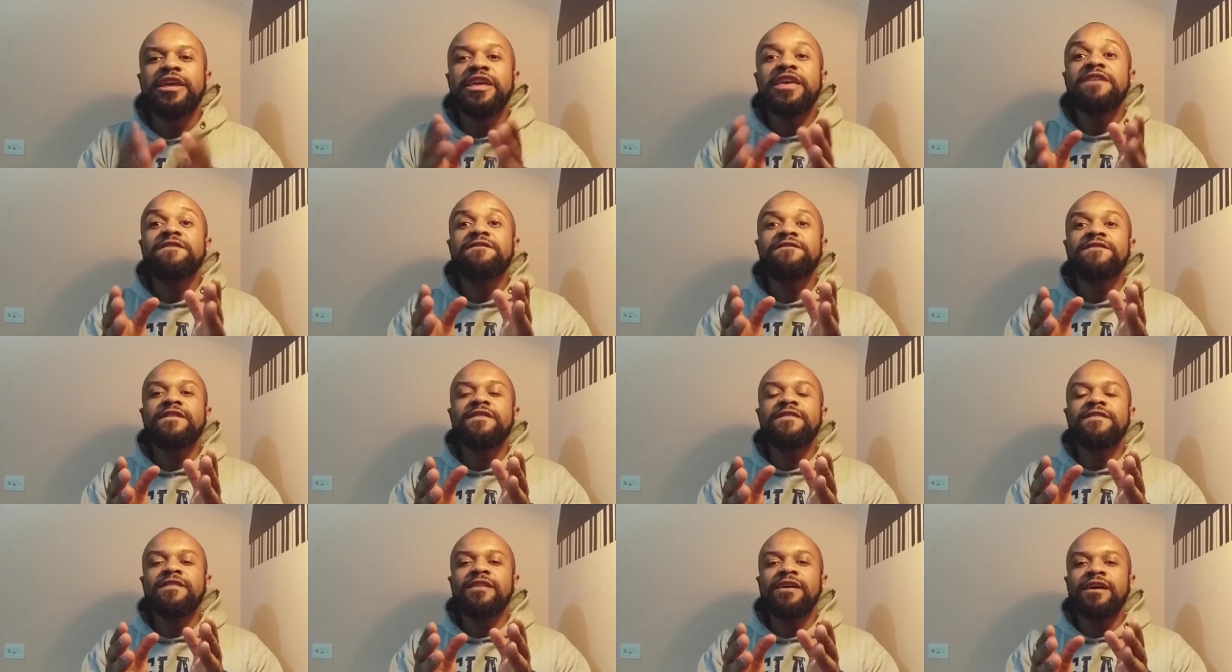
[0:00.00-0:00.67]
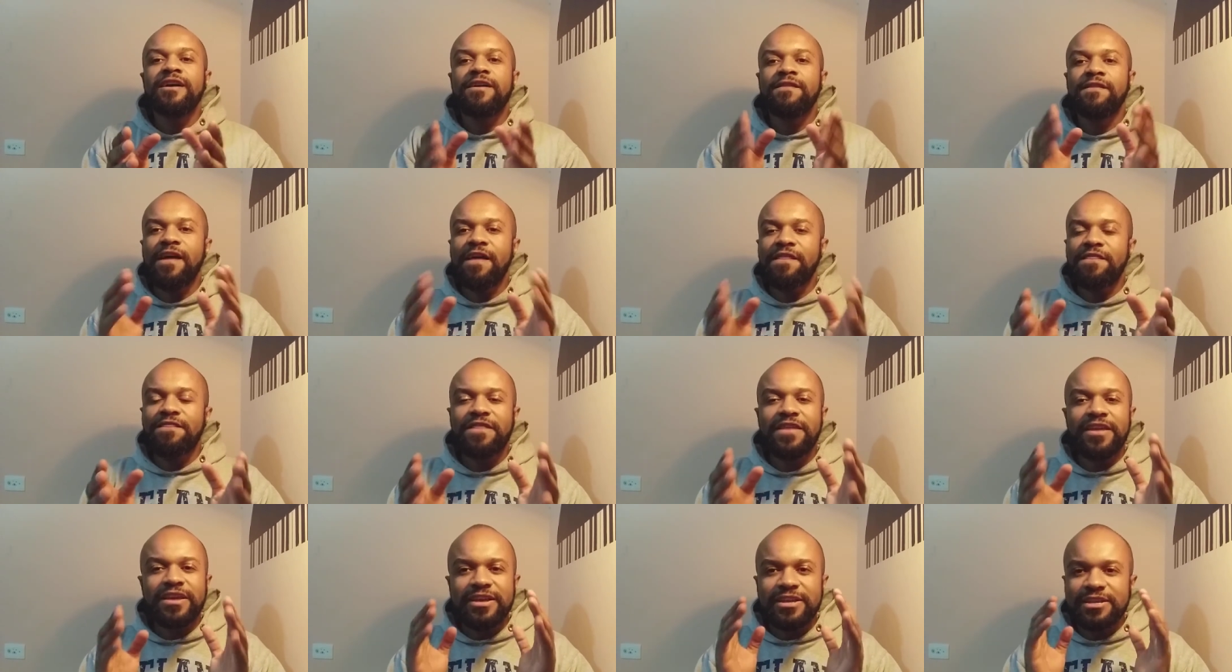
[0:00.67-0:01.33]
even
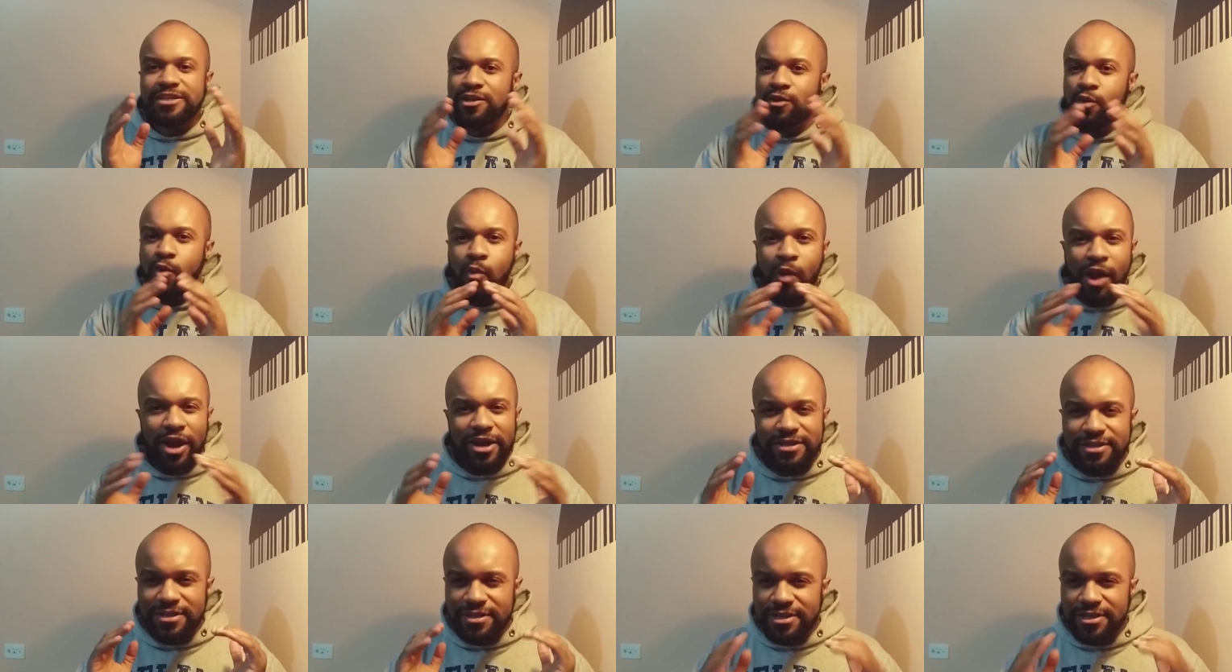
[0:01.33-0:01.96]
that thing is quite